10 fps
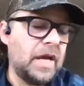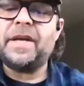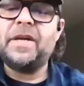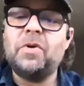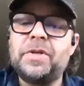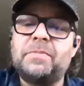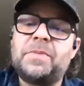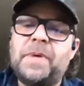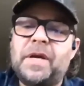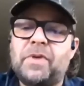can go to some
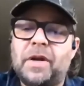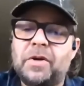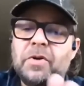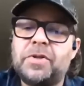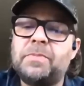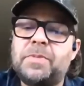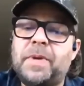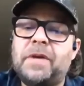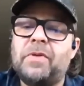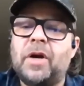speed round. I'll go to some
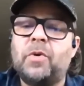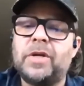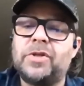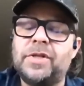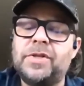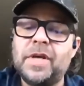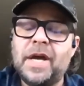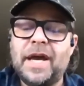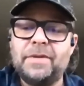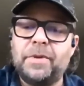speed round questions,
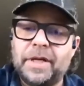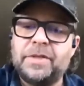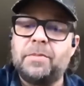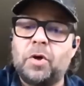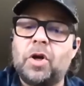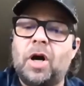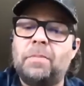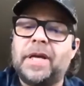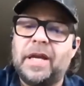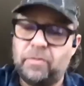and then we'll get to more
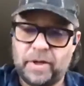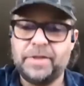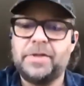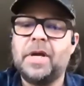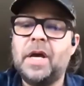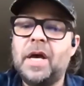complicated ones.